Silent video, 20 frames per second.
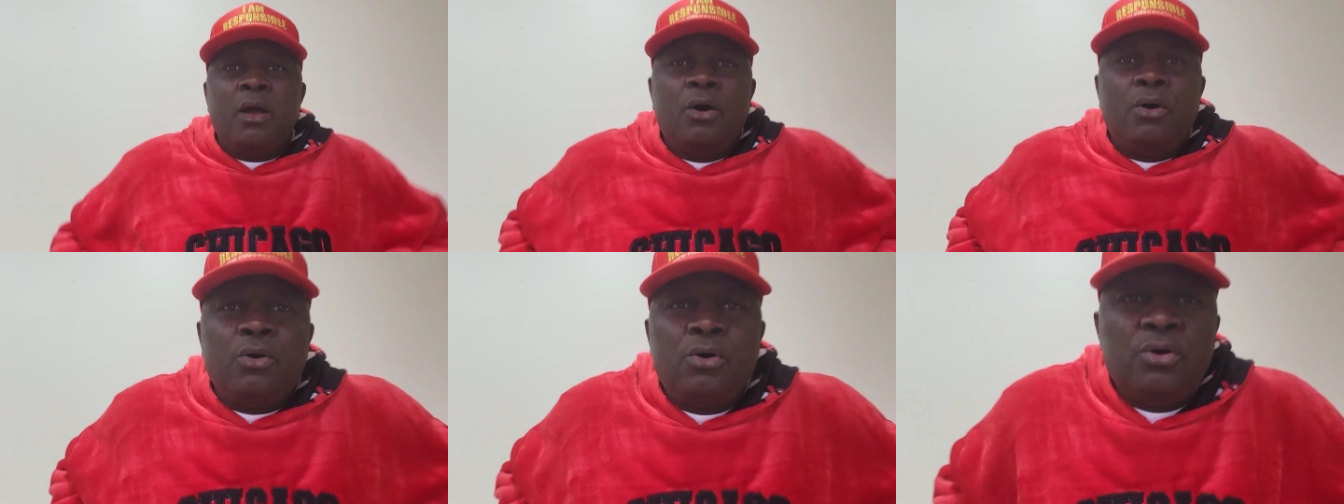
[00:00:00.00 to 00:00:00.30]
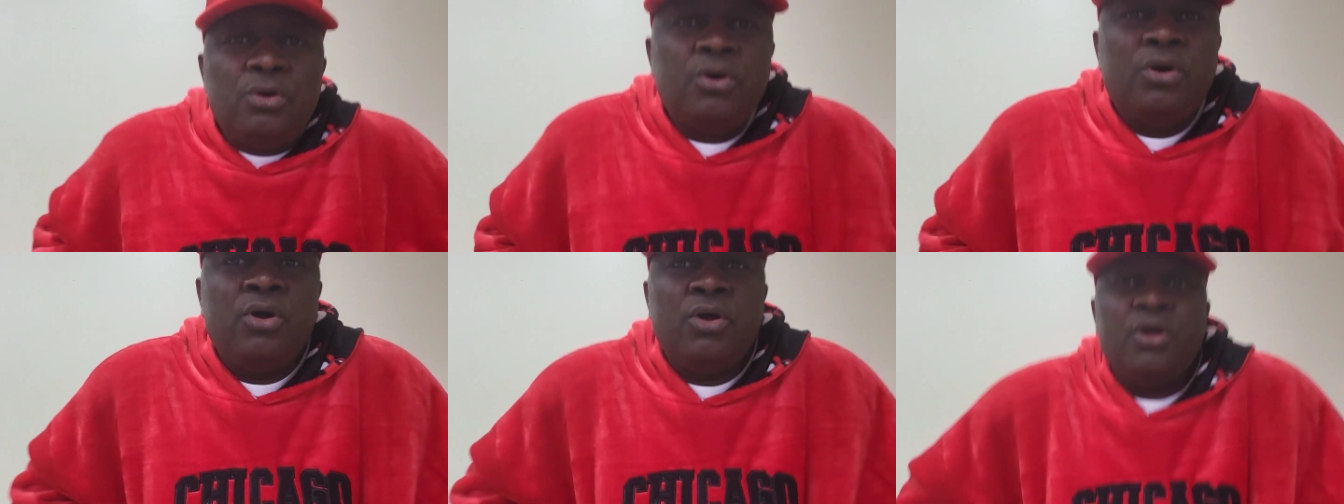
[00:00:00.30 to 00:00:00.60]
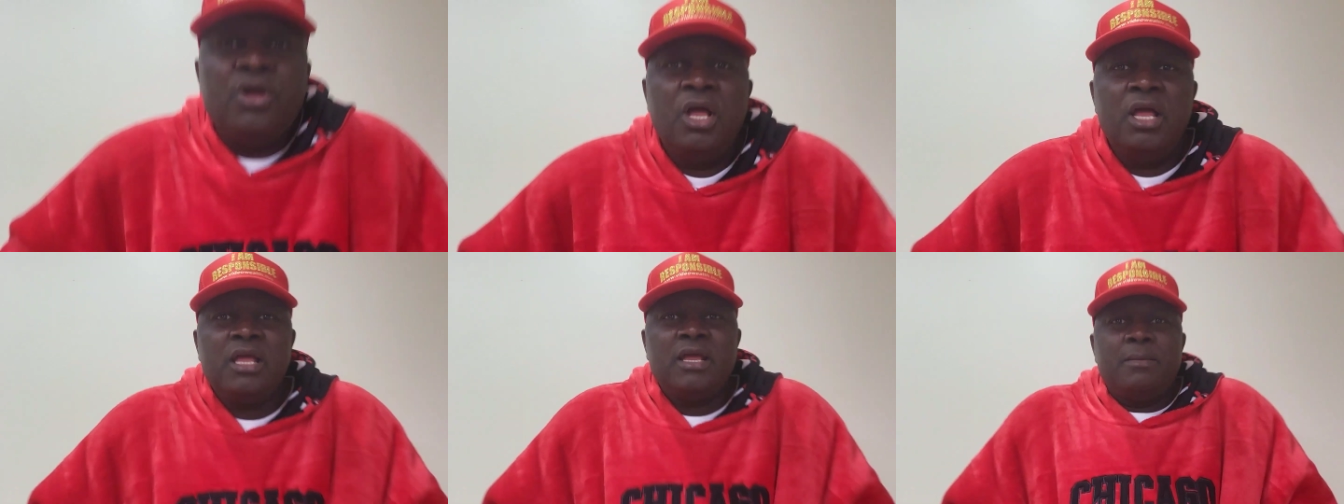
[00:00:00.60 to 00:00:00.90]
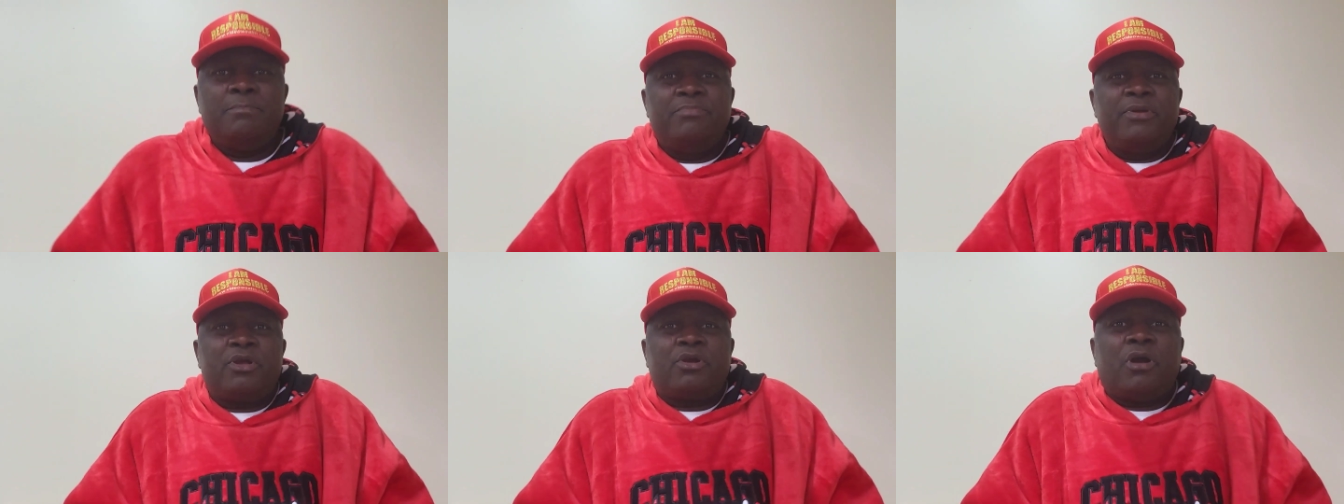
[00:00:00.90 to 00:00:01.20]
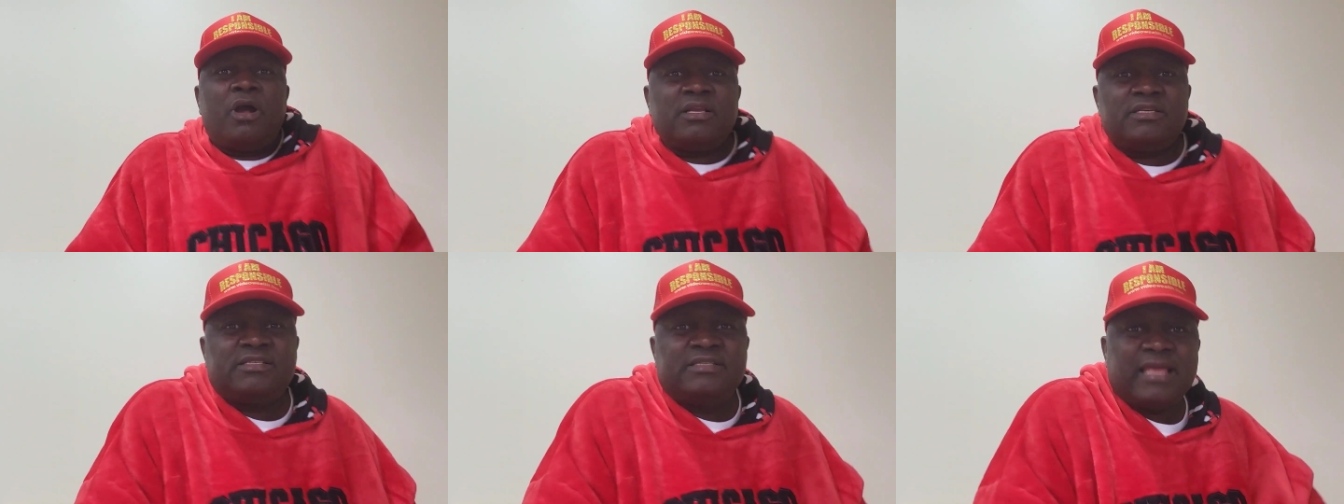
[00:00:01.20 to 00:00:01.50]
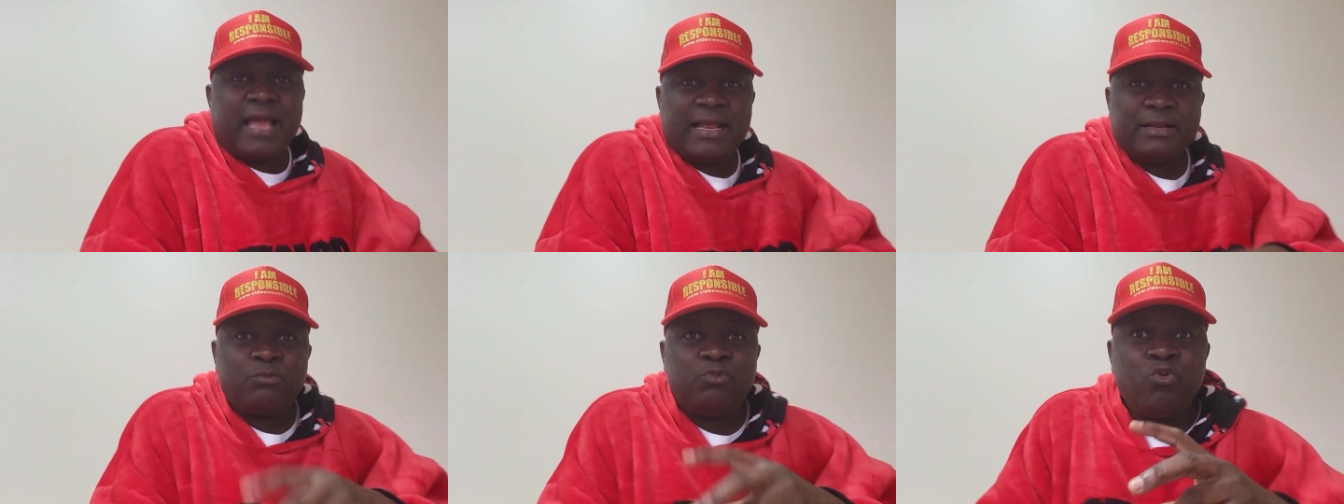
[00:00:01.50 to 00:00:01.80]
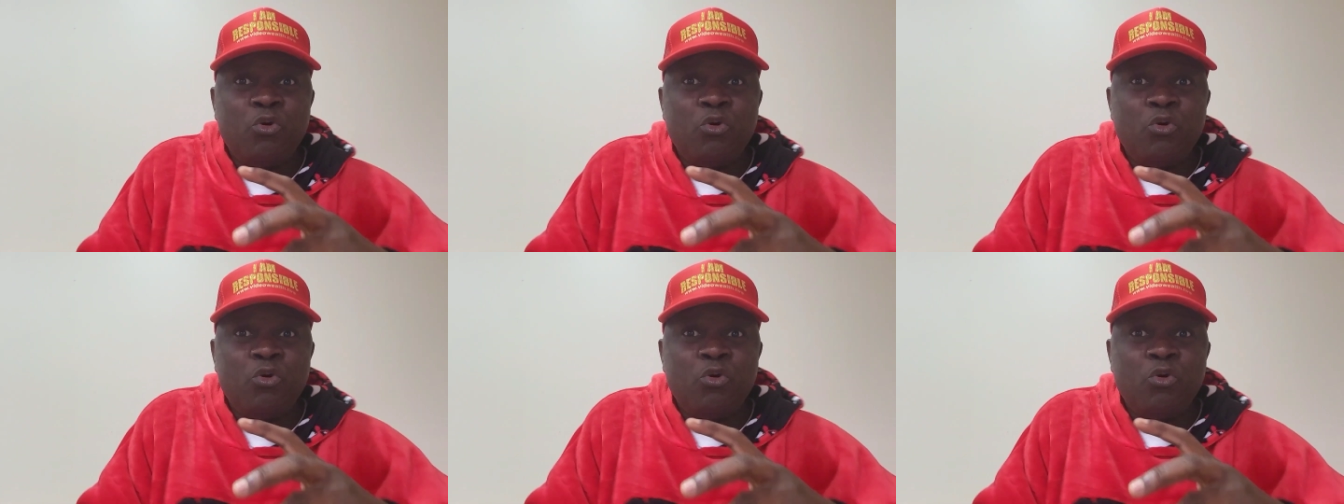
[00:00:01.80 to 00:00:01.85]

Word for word: Oh, because that